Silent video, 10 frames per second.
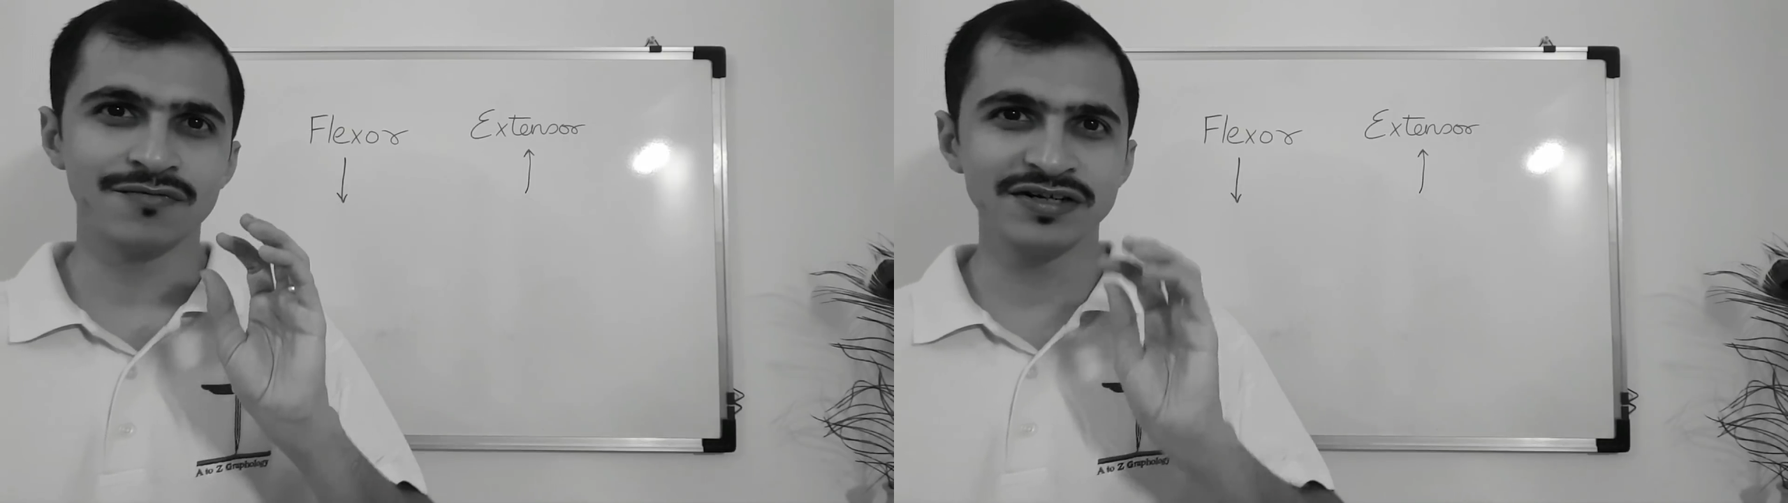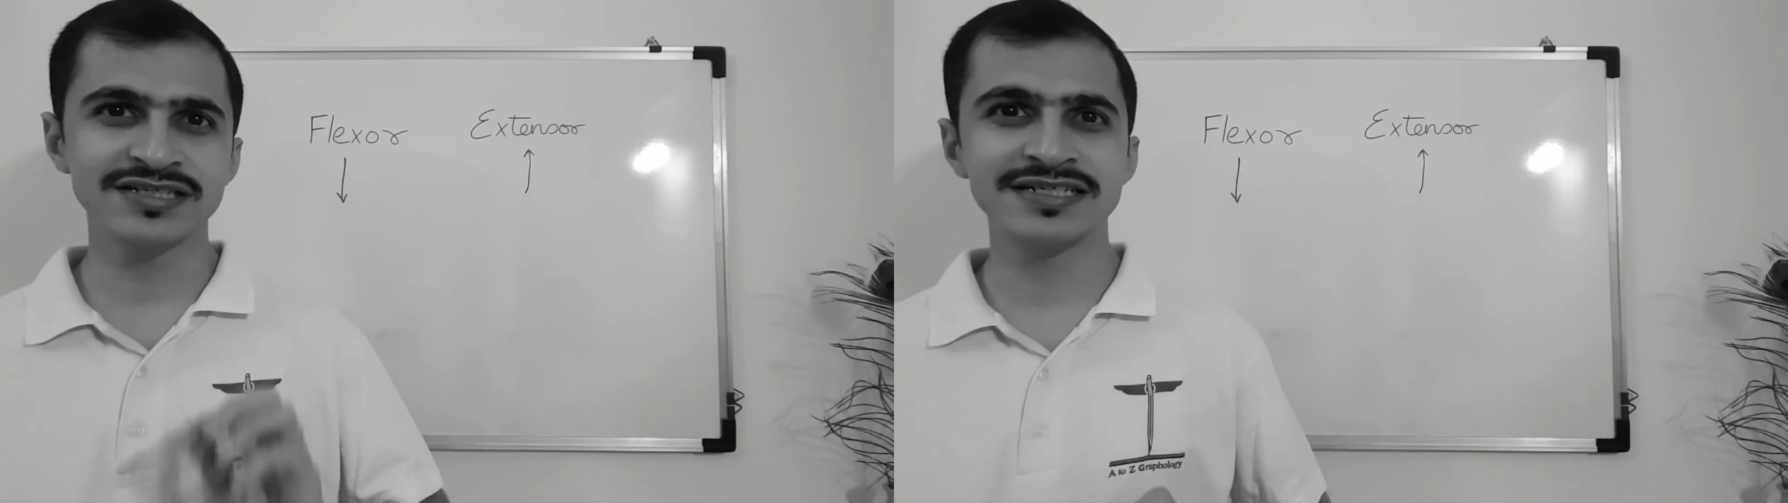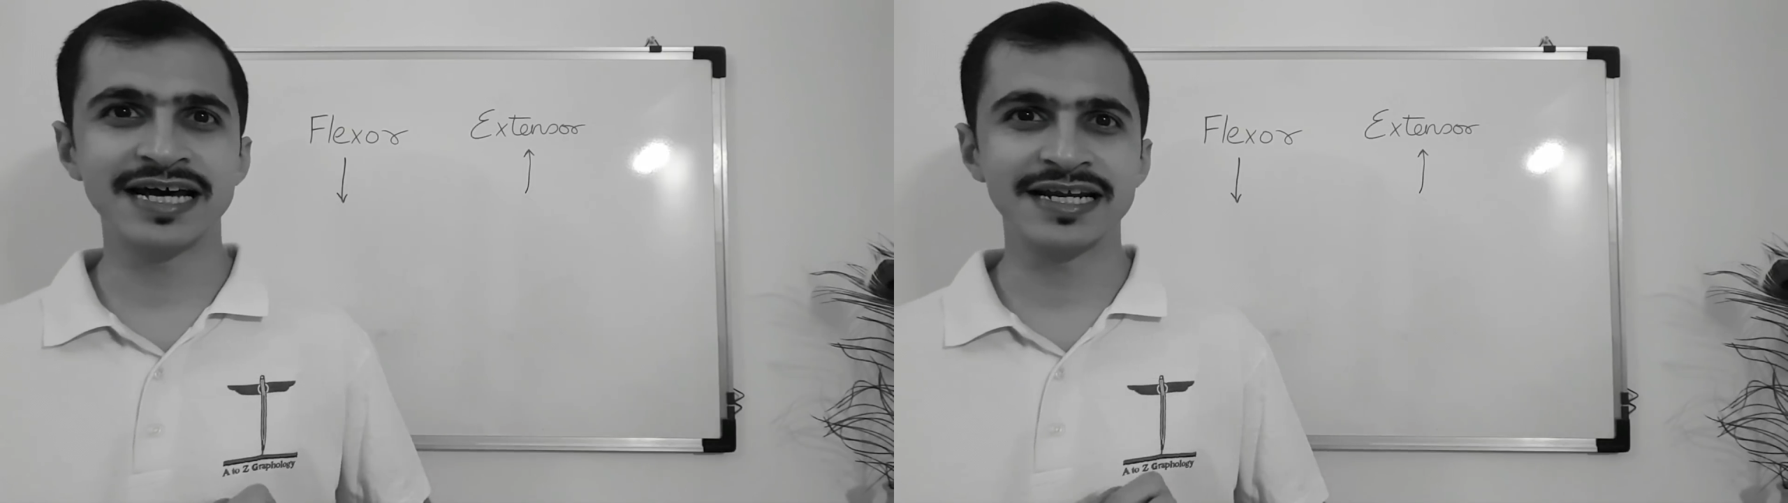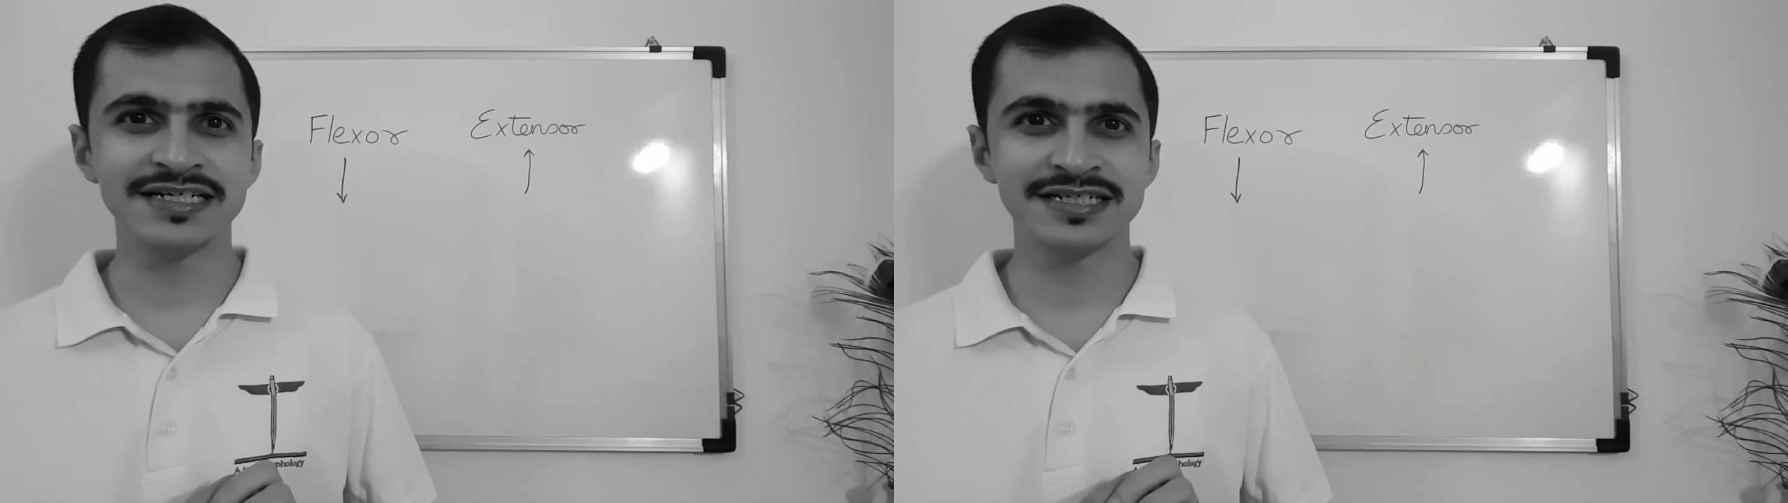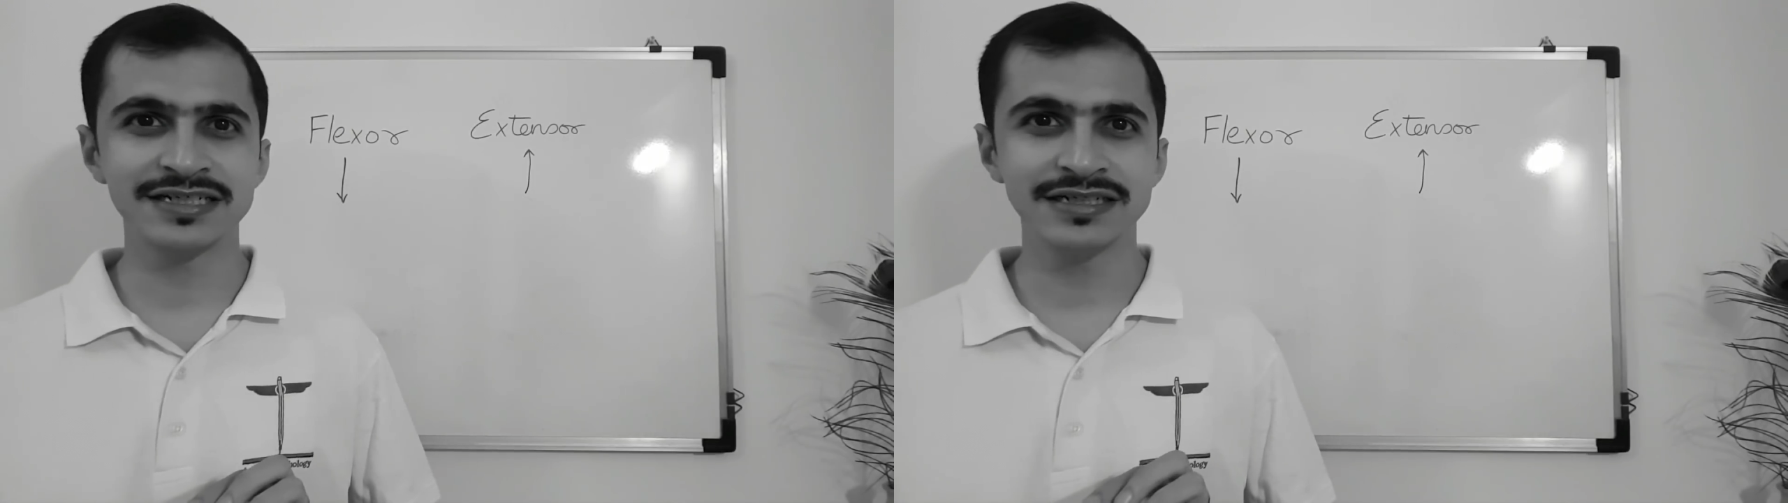which
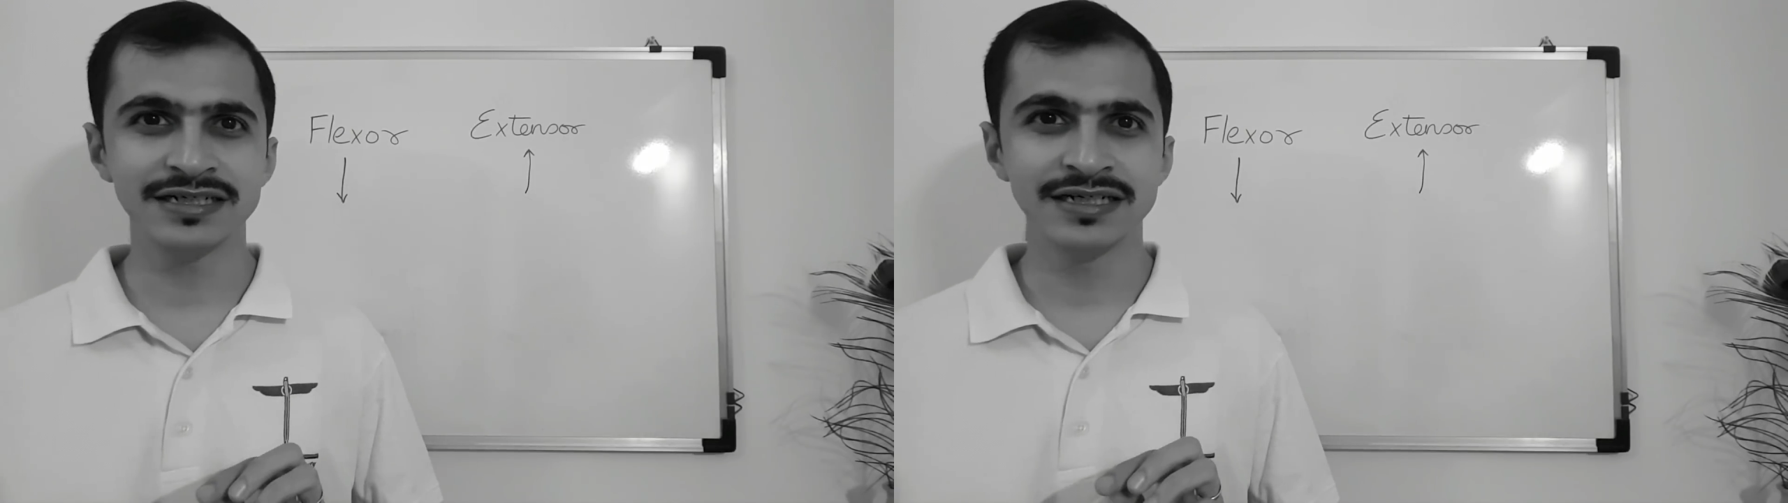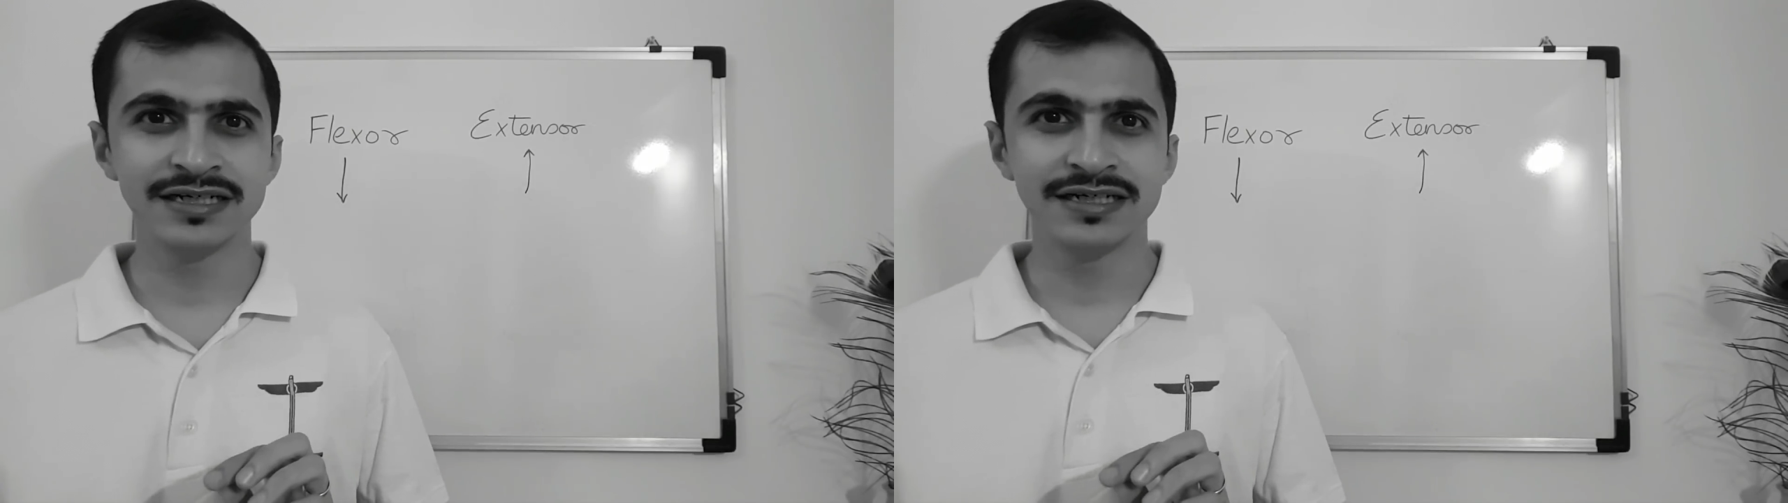direction